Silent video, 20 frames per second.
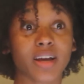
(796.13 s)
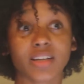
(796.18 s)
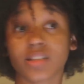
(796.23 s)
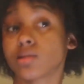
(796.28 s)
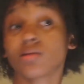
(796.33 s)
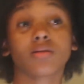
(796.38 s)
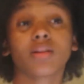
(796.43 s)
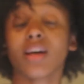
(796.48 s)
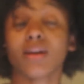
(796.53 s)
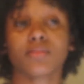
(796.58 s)
guys,
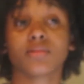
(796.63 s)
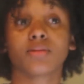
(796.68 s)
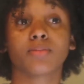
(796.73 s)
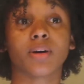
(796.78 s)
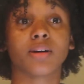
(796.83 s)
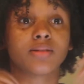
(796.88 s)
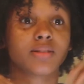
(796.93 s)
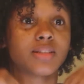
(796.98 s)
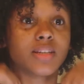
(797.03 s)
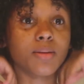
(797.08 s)
so that was
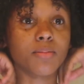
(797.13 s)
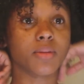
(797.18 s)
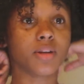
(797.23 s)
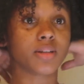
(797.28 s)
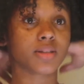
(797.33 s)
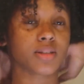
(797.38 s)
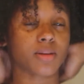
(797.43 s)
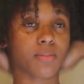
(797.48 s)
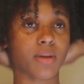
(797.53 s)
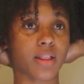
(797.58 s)
about 10
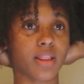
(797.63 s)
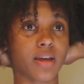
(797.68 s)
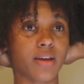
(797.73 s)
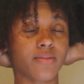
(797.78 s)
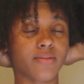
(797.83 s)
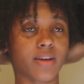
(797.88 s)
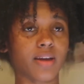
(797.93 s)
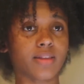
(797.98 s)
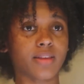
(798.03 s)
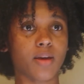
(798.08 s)
minutes of my
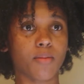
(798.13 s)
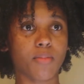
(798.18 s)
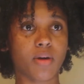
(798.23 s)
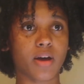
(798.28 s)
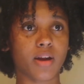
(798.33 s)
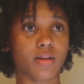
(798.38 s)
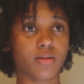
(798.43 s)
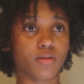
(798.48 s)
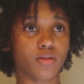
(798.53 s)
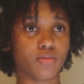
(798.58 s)
life. Not that
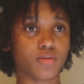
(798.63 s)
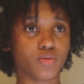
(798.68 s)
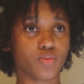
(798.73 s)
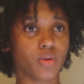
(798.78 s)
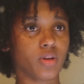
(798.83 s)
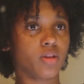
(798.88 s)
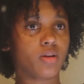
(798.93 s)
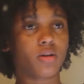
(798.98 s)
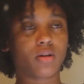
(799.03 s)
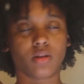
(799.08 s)
bad. I thought it was
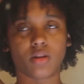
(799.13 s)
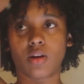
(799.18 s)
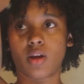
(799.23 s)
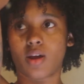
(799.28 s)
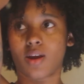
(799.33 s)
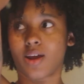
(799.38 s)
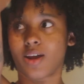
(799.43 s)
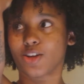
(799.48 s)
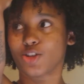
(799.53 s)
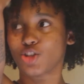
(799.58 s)
way longer than
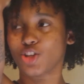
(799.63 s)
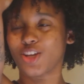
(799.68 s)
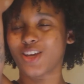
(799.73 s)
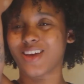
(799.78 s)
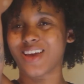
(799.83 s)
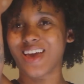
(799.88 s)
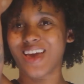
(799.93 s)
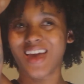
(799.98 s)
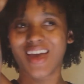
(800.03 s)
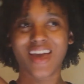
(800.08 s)
that
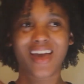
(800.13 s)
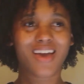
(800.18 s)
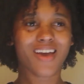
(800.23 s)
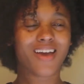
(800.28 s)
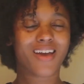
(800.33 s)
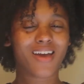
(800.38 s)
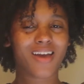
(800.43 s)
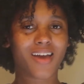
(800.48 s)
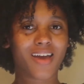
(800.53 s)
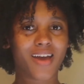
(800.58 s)
actually.
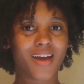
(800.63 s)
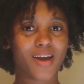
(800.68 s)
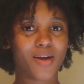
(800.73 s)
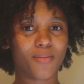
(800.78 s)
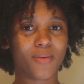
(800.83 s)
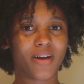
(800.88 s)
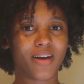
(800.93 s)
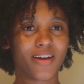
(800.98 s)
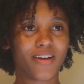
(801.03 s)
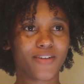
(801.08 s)

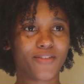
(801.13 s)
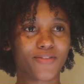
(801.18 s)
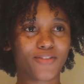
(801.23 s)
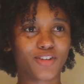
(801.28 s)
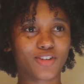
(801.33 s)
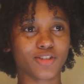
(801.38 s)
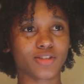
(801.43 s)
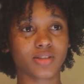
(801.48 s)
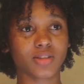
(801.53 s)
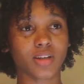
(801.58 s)
and my hair
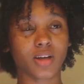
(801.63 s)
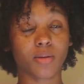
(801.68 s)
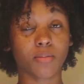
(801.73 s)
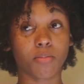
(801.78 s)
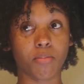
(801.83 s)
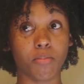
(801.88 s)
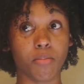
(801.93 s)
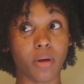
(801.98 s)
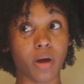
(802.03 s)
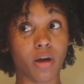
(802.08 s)
feels
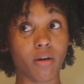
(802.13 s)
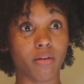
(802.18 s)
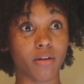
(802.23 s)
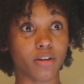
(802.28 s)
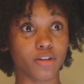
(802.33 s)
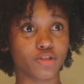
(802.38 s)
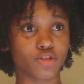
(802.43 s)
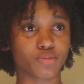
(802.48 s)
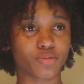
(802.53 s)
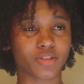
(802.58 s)
about
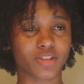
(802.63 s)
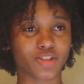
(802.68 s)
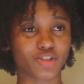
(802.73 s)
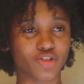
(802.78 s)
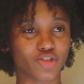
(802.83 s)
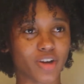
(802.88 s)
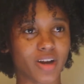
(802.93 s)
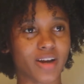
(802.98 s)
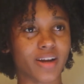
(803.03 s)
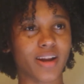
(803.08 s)

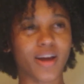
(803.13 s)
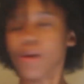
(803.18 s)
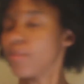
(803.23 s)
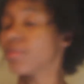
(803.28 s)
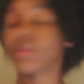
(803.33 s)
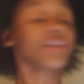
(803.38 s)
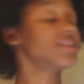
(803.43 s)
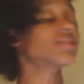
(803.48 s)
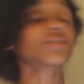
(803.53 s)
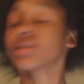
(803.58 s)
100% dry now,
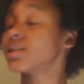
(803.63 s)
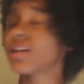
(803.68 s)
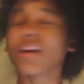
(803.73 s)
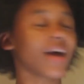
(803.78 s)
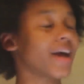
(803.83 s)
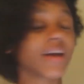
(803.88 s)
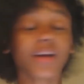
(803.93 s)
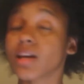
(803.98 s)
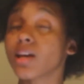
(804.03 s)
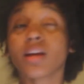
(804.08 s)
but that's good.
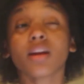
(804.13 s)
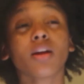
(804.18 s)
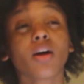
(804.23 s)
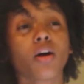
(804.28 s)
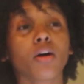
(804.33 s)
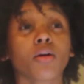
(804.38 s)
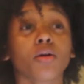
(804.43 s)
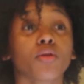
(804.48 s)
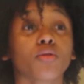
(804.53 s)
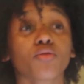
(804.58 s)
I can
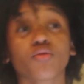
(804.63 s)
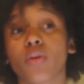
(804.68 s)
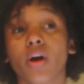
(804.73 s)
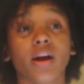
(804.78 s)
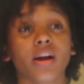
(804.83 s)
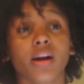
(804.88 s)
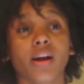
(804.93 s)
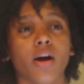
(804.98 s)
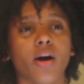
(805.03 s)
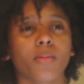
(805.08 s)

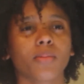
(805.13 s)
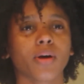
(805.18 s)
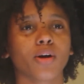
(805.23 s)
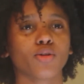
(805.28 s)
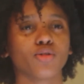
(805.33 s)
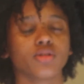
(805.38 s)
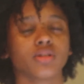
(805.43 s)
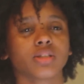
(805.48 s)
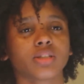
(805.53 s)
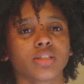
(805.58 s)
write it out. I'm not
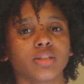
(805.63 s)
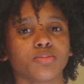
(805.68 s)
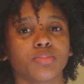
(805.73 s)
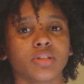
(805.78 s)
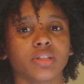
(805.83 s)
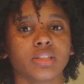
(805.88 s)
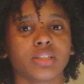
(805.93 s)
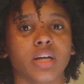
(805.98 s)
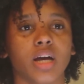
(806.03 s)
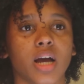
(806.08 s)
going to sleep
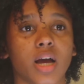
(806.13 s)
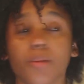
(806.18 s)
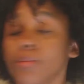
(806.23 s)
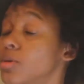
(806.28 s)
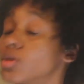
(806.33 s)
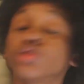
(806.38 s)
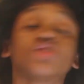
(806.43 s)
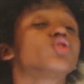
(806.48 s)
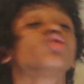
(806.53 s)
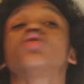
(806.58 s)
anytime
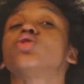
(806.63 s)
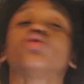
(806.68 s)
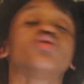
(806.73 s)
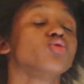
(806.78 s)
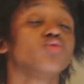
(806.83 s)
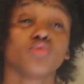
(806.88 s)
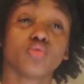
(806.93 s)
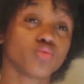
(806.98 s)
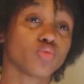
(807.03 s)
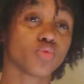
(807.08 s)

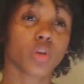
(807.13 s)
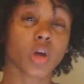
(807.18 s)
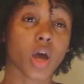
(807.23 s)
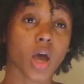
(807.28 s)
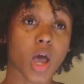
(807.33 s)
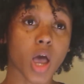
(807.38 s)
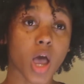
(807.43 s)
soon.